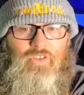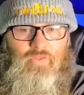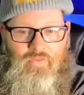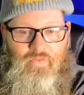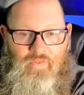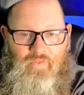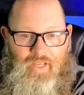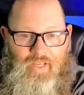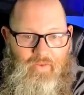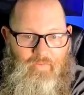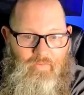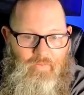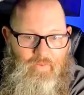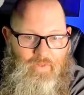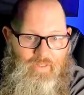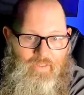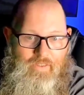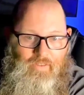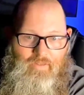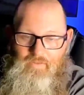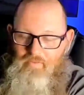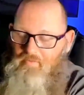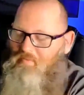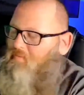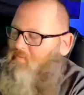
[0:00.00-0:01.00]
your favorite?
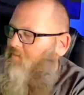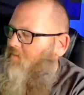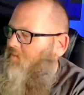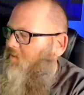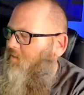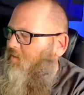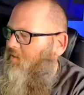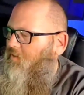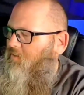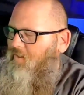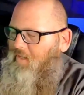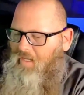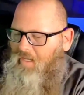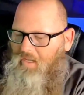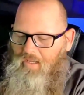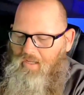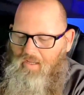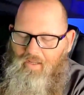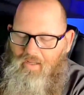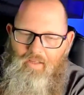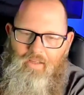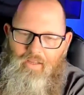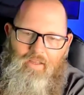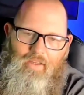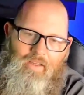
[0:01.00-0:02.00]
You
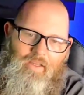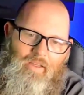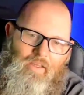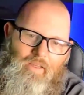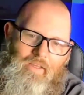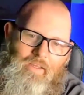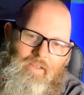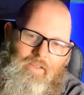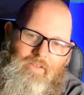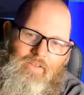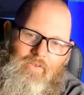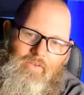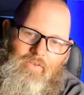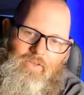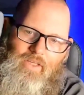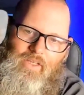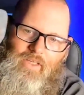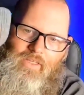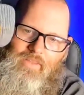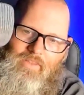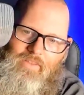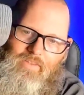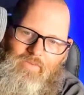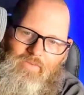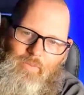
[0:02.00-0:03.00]
got
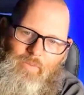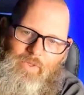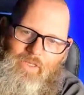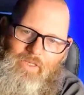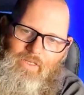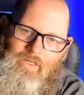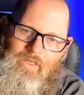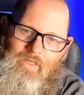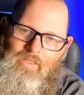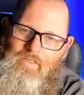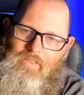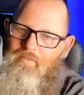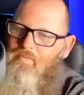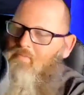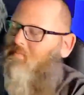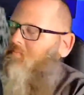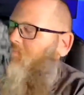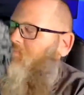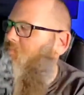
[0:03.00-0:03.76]
this beanie.